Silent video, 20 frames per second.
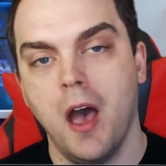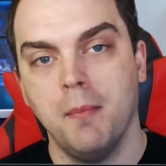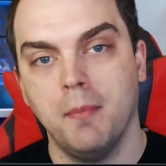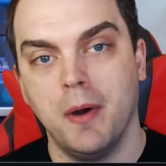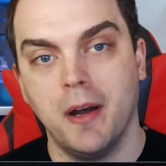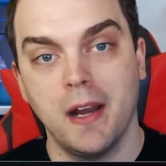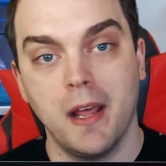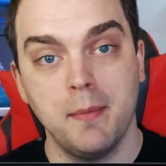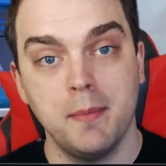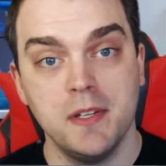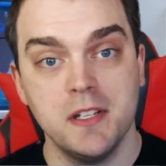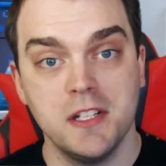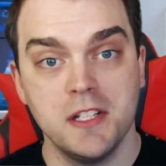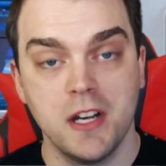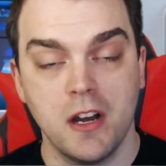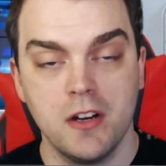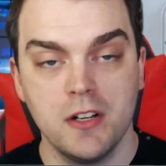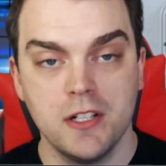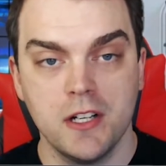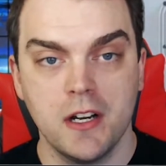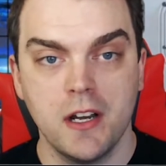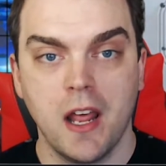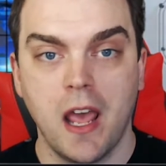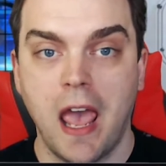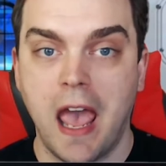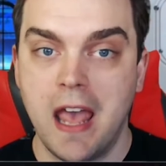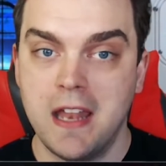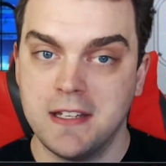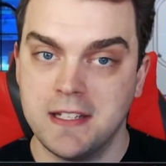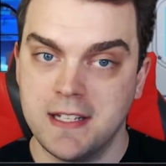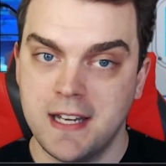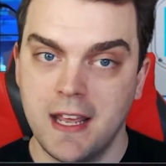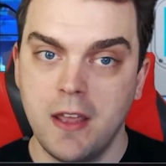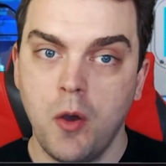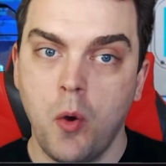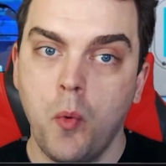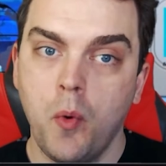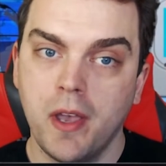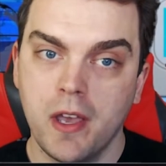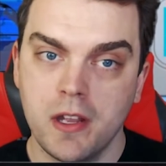My name is Jarryd Judd, and today
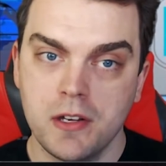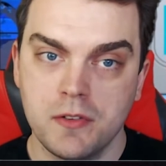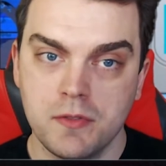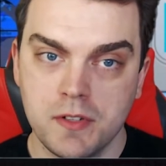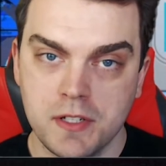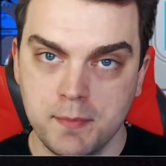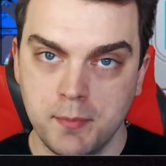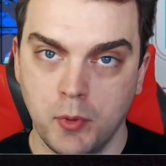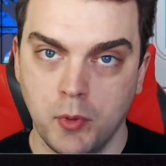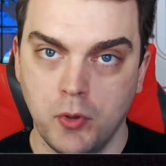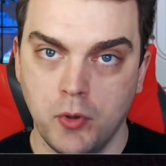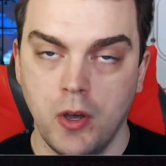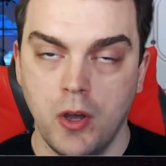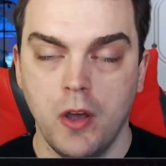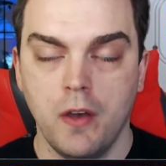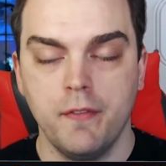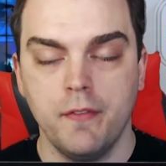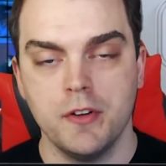we're going to explore